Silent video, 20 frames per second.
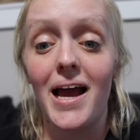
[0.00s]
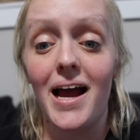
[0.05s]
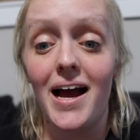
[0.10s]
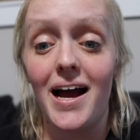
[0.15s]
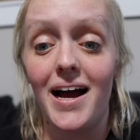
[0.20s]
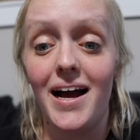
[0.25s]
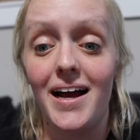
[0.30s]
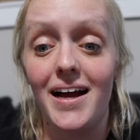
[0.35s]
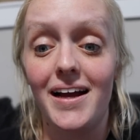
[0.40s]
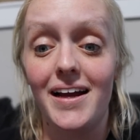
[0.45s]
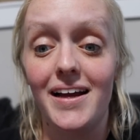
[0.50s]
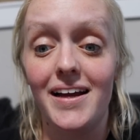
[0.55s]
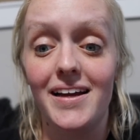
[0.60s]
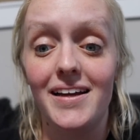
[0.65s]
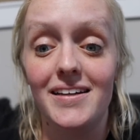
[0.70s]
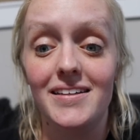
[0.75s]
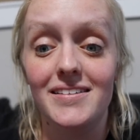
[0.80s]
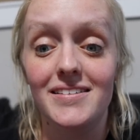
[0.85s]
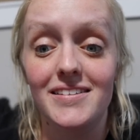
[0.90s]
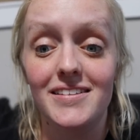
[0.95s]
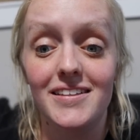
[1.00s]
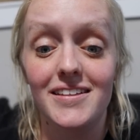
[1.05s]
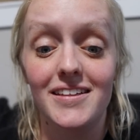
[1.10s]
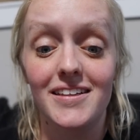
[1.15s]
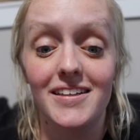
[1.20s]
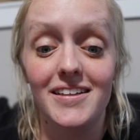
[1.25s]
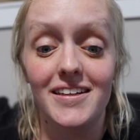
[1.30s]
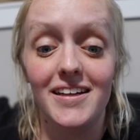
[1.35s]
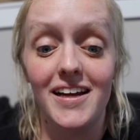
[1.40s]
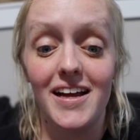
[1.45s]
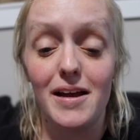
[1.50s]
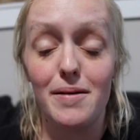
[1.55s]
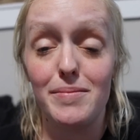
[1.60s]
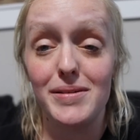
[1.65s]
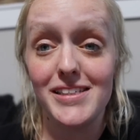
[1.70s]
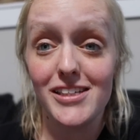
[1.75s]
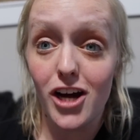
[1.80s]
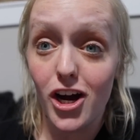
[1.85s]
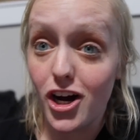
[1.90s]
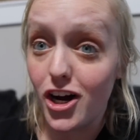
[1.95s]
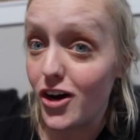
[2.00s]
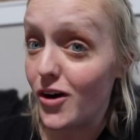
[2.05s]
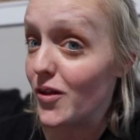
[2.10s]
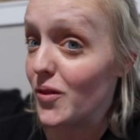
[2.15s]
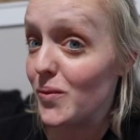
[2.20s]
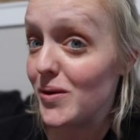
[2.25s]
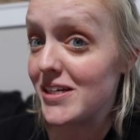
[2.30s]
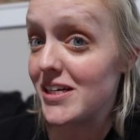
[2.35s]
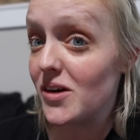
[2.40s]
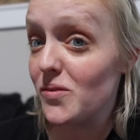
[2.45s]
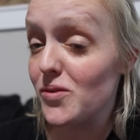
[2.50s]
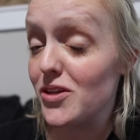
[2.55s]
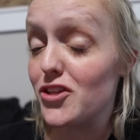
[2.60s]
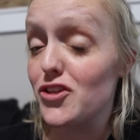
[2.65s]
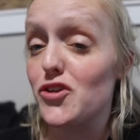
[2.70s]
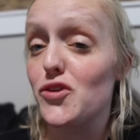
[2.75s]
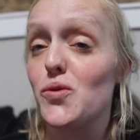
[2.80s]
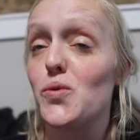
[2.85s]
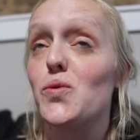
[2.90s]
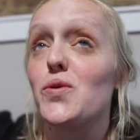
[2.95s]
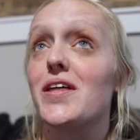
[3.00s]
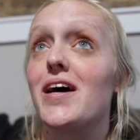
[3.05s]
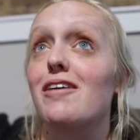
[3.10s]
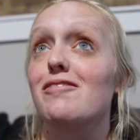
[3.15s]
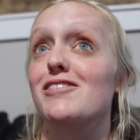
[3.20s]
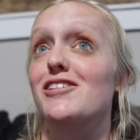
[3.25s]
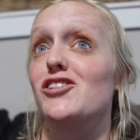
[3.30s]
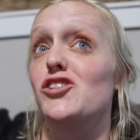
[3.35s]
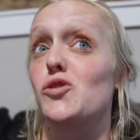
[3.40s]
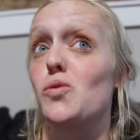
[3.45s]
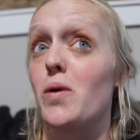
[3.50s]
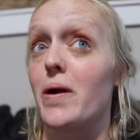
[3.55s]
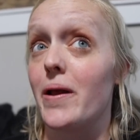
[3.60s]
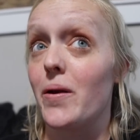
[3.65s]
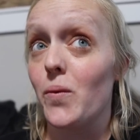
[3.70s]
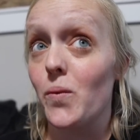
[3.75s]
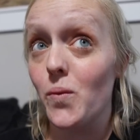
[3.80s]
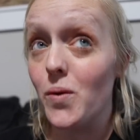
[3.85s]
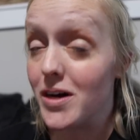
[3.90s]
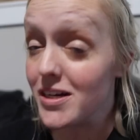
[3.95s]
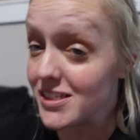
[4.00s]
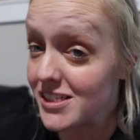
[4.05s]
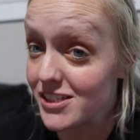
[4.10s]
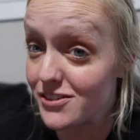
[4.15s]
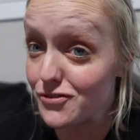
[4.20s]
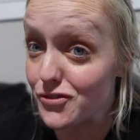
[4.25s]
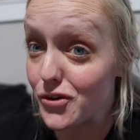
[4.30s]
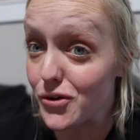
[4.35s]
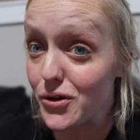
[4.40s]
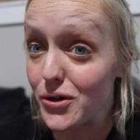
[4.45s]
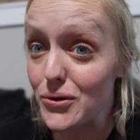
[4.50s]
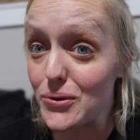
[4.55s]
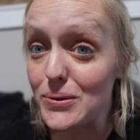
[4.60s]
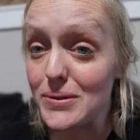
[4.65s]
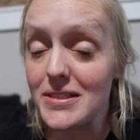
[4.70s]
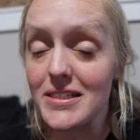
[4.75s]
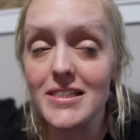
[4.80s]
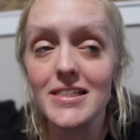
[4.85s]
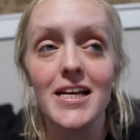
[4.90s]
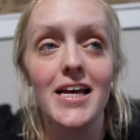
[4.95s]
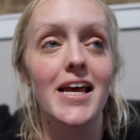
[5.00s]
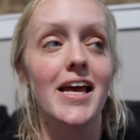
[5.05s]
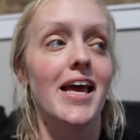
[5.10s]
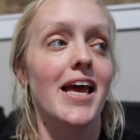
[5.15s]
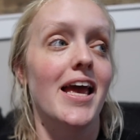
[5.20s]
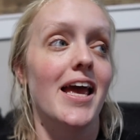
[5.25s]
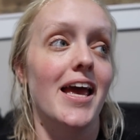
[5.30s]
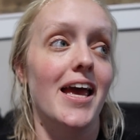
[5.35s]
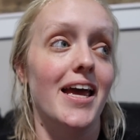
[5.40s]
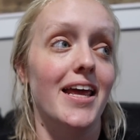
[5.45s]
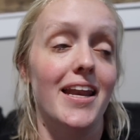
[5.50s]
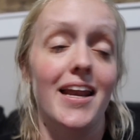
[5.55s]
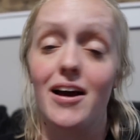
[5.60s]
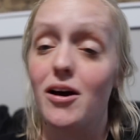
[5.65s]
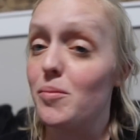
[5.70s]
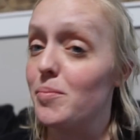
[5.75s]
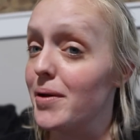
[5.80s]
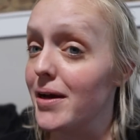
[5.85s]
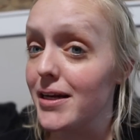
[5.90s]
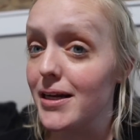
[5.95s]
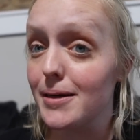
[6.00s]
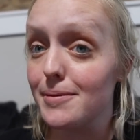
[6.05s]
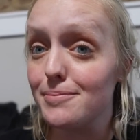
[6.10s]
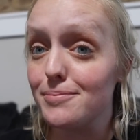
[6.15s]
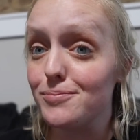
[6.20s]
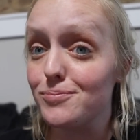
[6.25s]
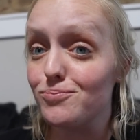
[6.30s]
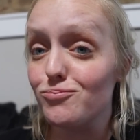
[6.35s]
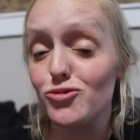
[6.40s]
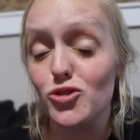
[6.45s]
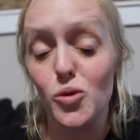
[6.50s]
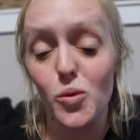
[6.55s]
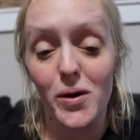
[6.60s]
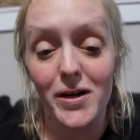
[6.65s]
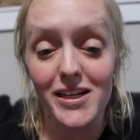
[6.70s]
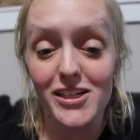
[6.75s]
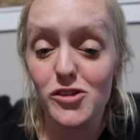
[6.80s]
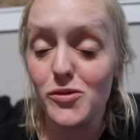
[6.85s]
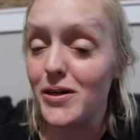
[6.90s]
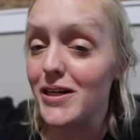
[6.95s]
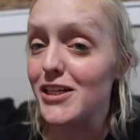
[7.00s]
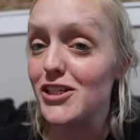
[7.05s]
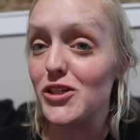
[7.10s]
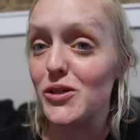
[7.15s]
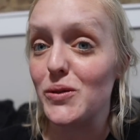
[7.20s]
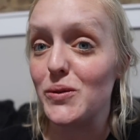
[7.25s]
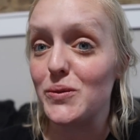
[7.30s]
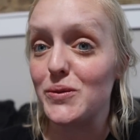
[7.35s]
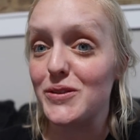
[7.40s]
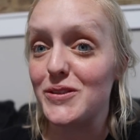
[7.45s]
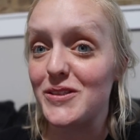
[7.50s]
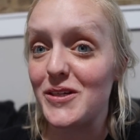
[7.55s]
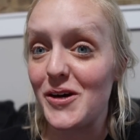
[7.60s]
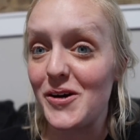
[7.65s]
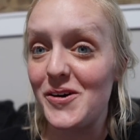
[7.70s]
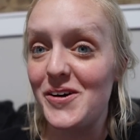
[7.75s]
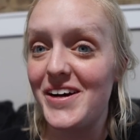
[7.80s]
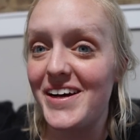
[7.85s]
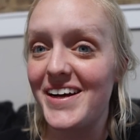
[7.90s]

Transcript: I am all the way done with 2021's photos and now I'm picking up 2022. So